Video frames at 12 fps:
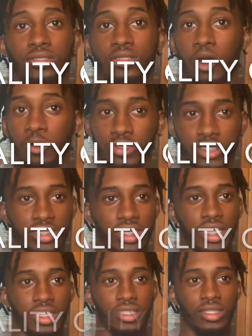don't just
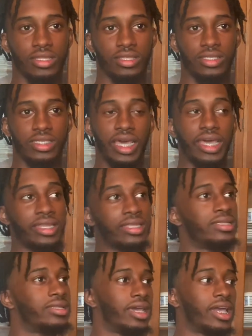get
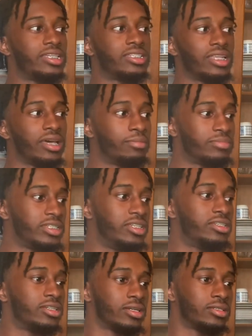10 H&M
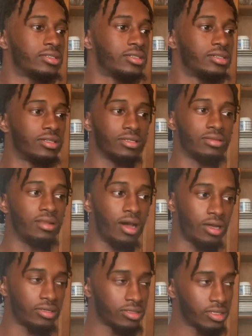t-shirts, or
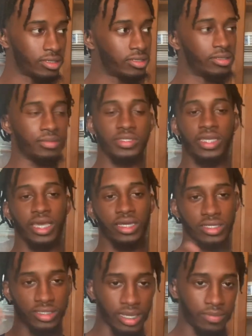no, let me take it
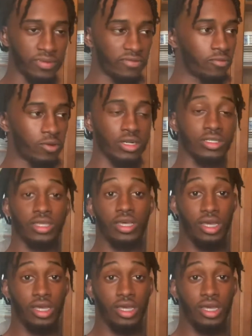a step even worse.